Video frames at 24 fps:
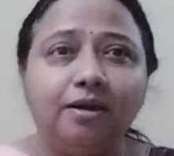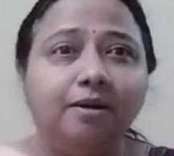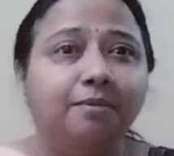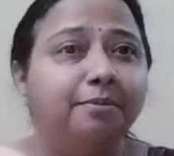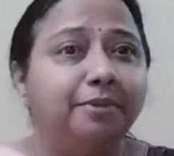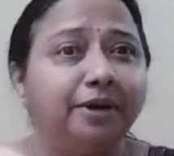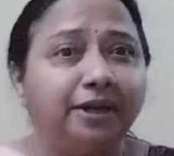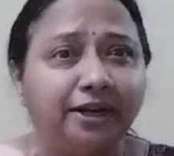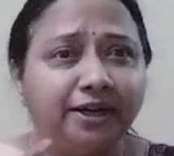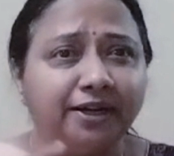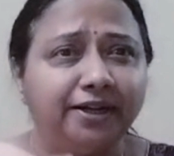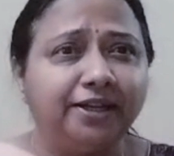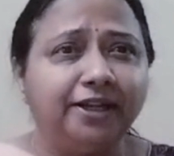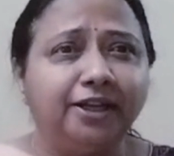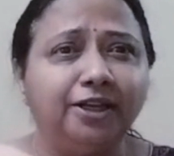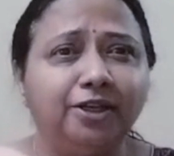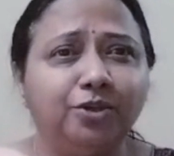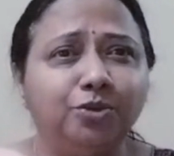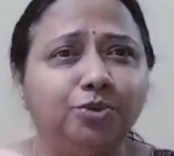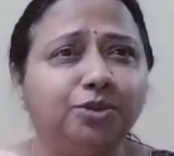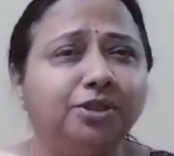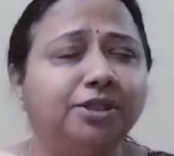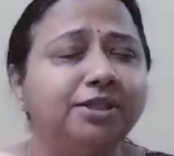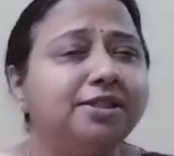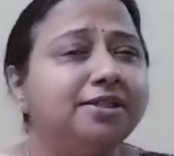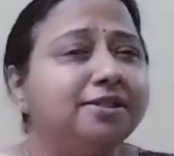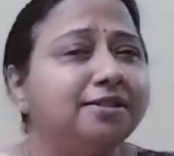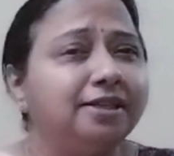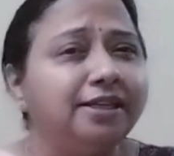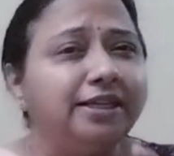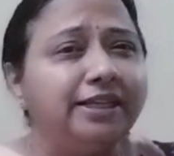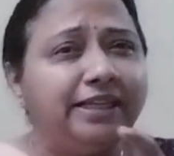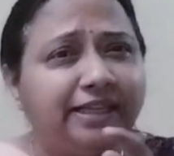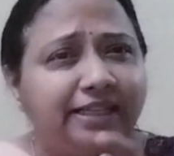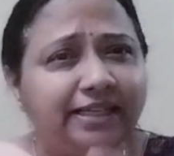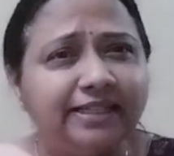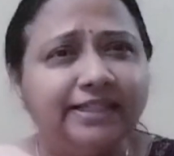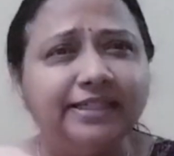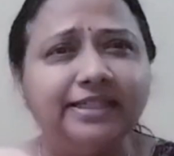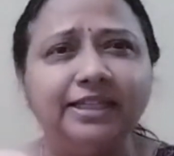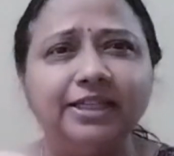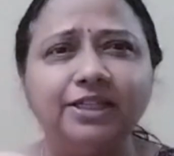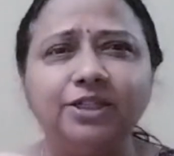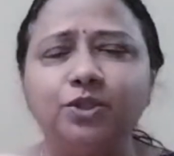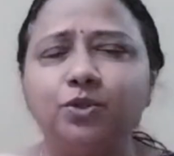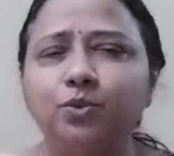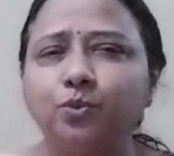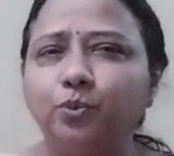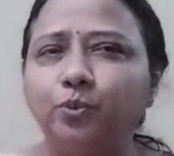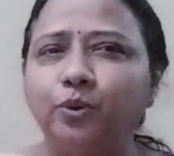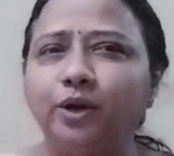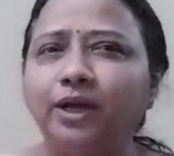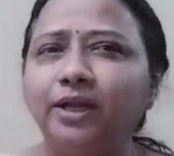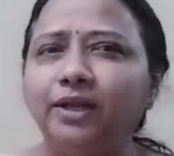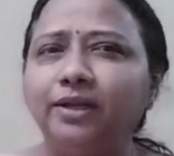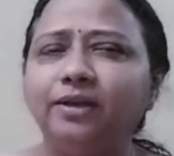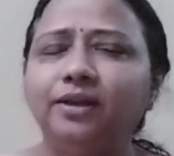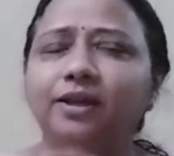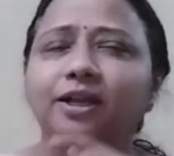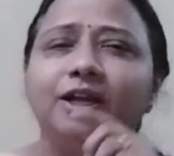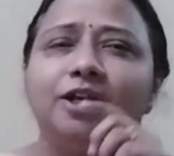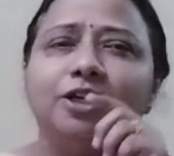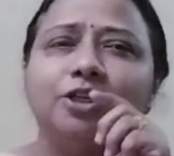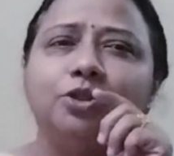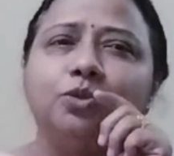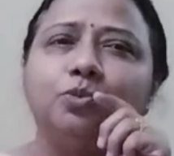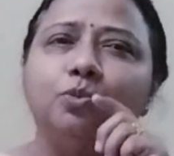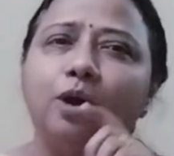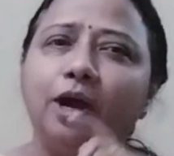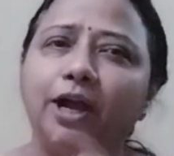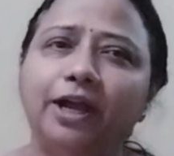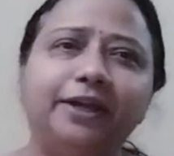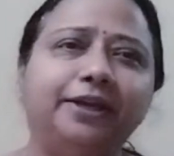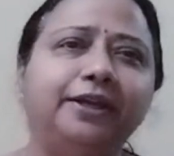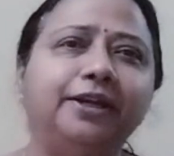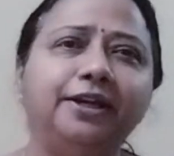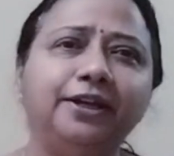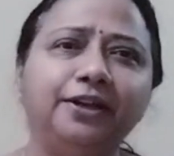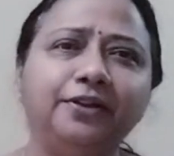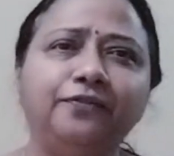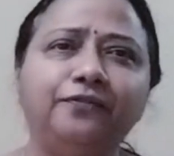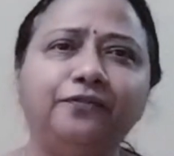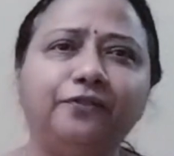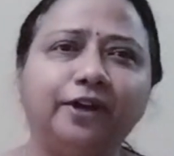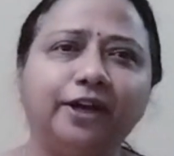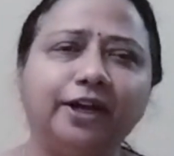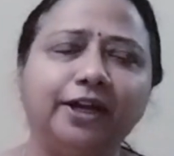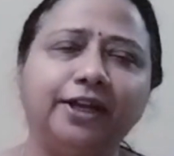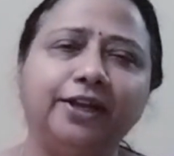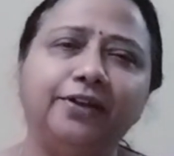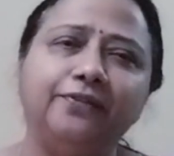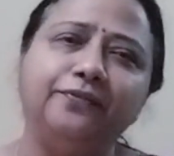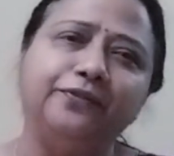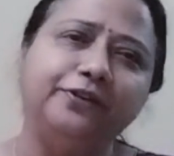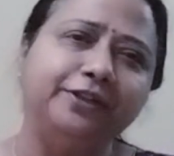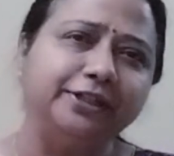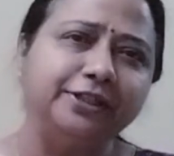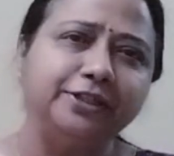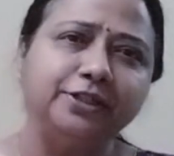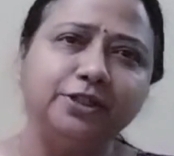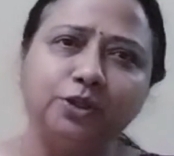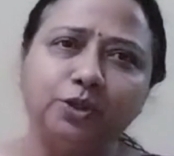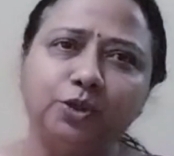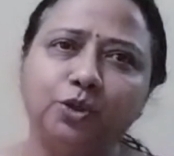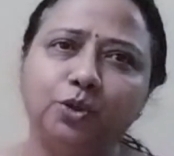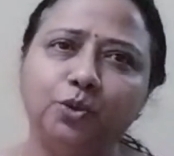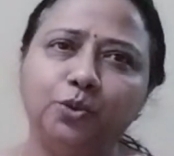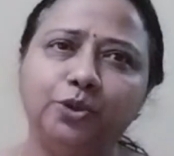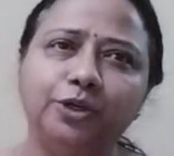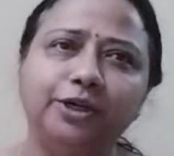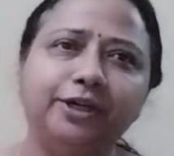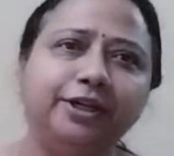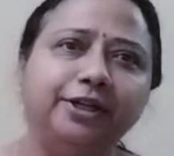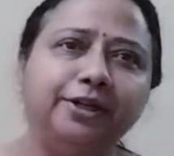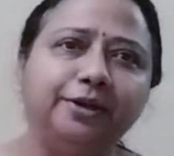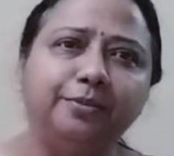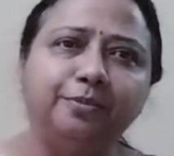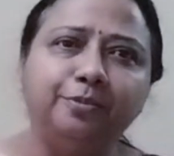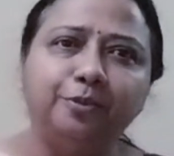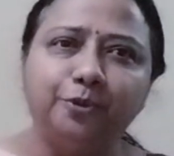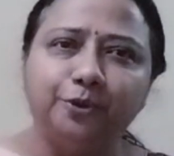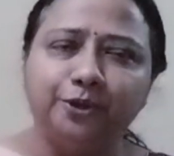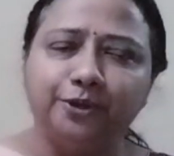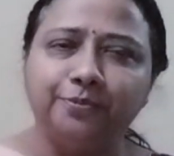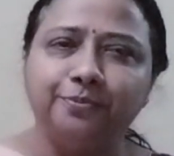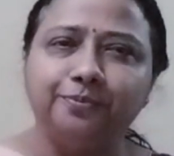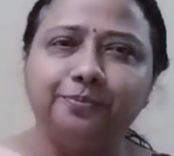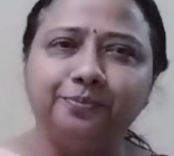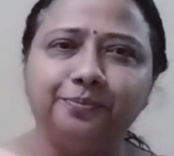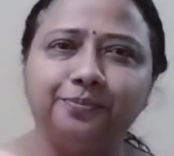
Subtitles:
but I tell you this is the easiest one to identify if it is included in a poem.